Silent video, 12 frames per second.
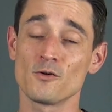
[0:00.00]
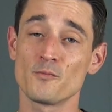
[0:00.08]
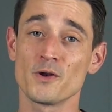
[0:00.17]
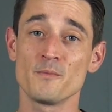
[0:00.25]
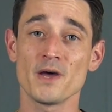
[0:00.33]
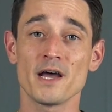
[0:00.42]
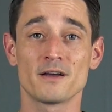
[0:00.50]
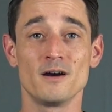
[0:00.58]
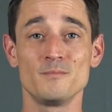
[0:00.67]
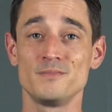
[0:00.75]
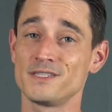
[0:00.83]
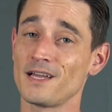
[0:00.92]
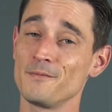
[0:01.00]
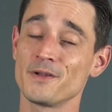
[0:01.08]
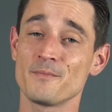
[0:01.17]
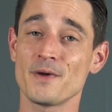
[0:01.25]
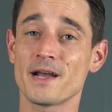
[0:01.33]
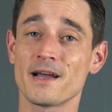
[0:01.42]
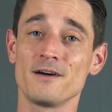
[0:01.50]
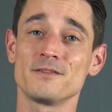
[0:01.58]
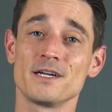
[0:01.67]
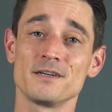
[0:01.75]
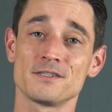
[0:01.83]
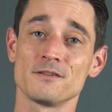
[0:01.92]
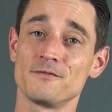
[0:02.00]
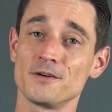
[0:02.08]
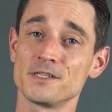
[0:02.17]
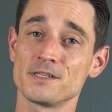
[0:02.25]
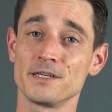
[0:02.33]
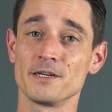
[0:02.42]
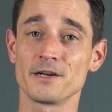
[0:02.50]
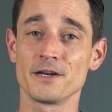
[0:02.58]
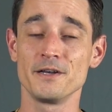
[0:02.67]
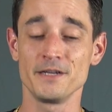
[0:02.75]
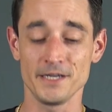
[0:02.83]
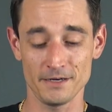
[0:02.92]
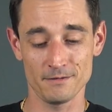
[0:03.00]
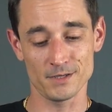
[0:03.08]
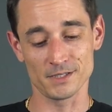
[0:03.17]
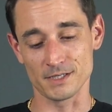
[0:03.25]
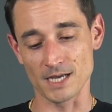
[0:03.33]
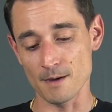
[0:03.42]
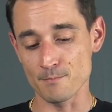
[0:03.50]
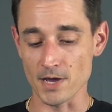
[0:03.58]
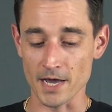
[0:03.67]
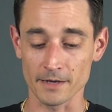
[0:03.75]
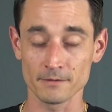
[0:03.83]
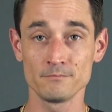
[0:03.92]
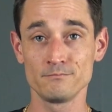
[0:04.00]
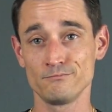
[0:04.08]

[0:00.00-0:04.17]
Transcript: are opening back up, it's time to get back out there. So the first thing you're gonna need is a dopp bag.